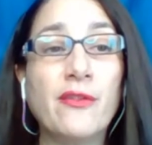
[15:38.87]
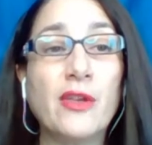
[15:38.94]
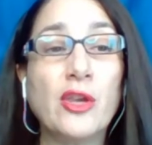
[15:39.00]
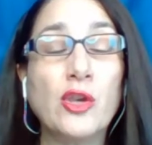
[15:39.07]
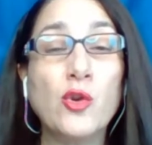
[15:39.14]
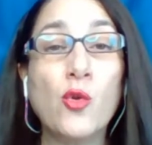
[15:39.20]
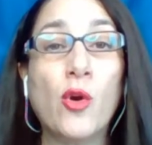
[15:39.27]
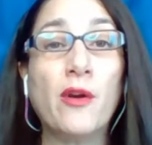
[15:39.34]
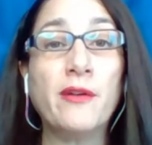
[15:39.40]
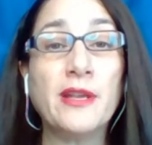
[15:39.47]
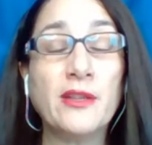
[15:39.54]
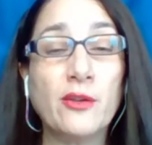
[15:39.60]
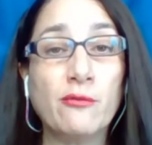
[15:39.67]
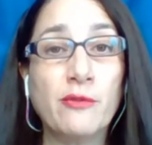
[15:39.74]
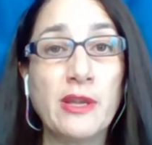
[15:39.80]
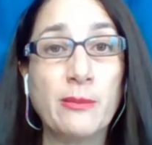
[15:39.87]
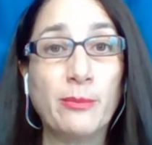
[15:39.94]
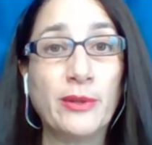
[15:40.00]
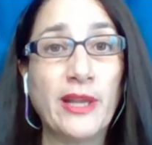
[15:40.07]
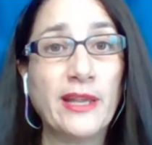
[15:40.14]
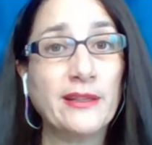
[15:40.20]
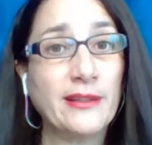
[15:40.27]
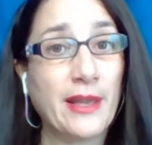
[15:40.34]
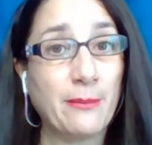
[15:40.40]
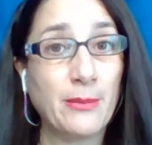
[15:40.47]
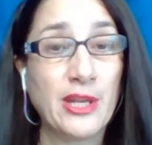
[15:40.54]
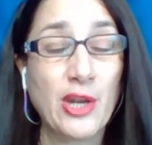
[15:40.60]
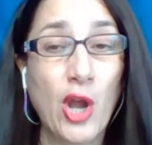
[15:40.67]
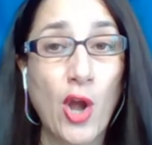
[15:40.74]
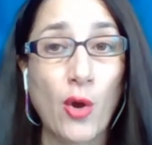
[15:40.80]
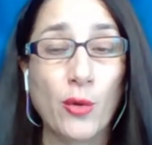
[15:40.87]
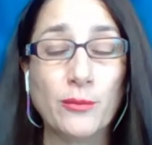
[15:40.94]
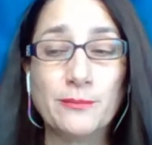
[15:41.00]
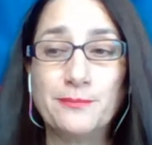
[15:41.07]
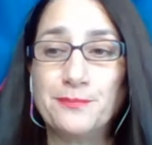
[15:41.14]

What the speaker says: you are in the replay, let me know.